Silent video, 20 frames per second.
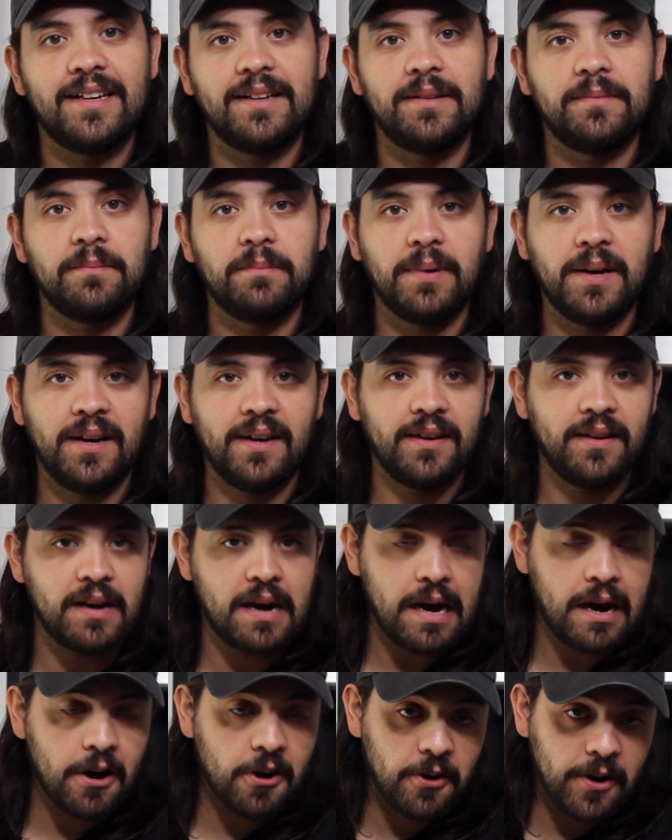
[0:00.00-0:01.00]
And by
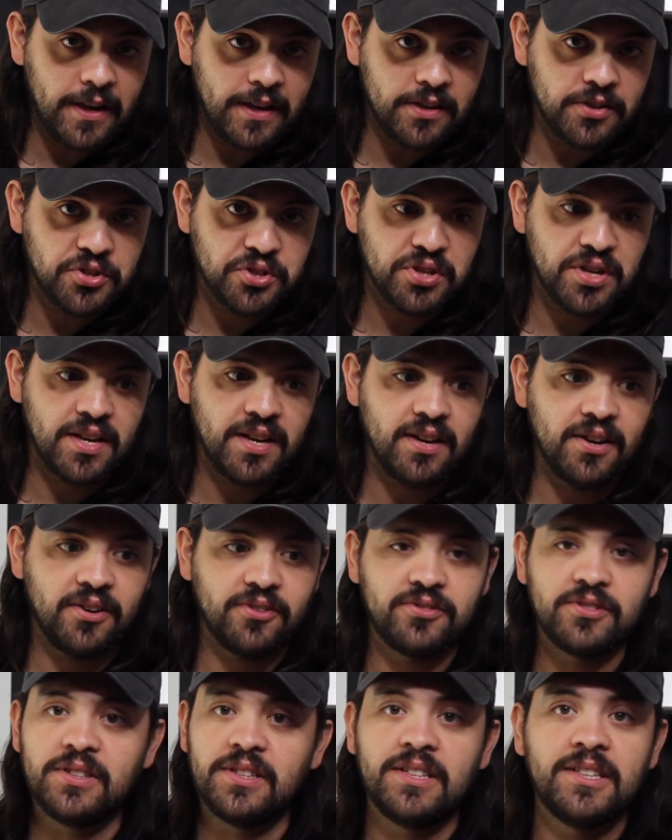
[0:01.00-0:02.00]
our age
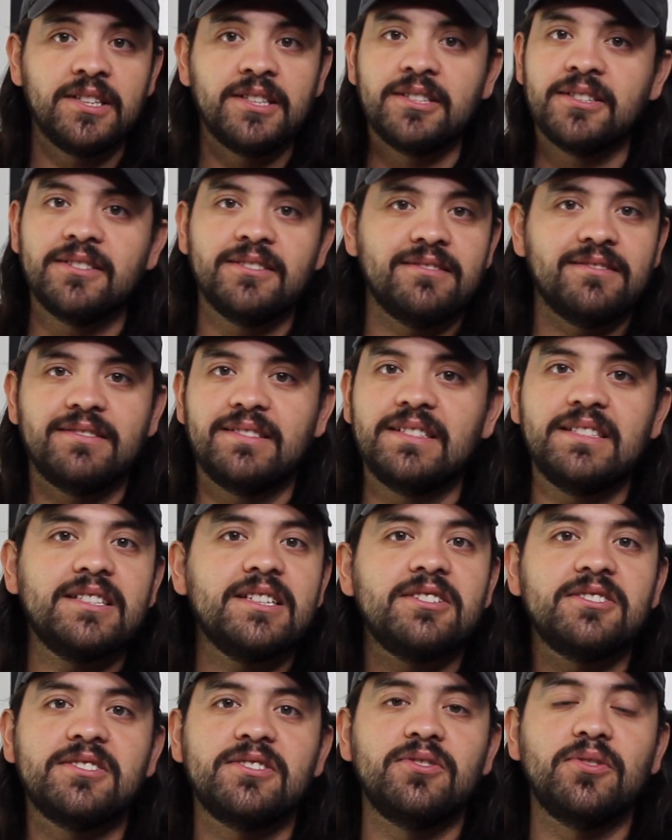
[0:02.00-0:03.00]
now,
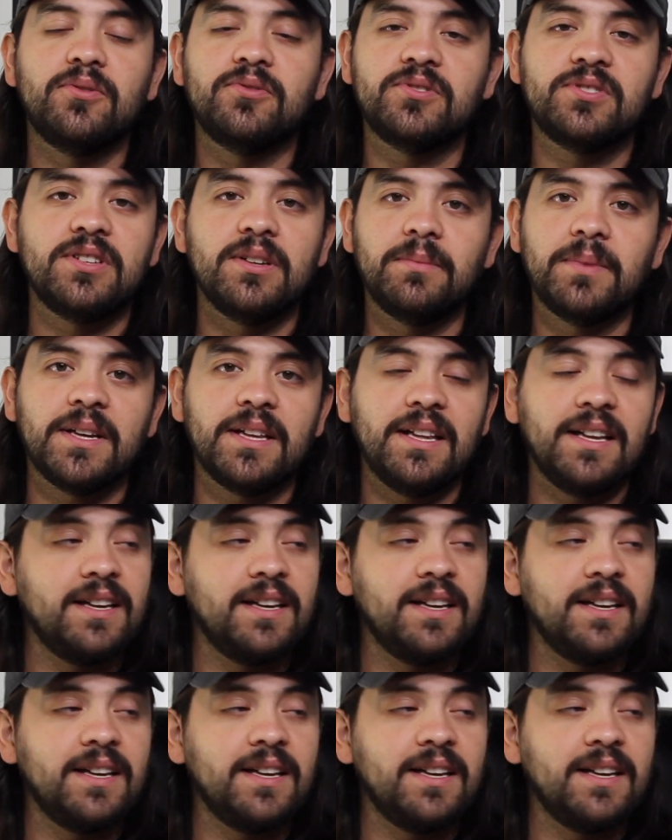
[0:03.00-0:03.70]
there's no stomach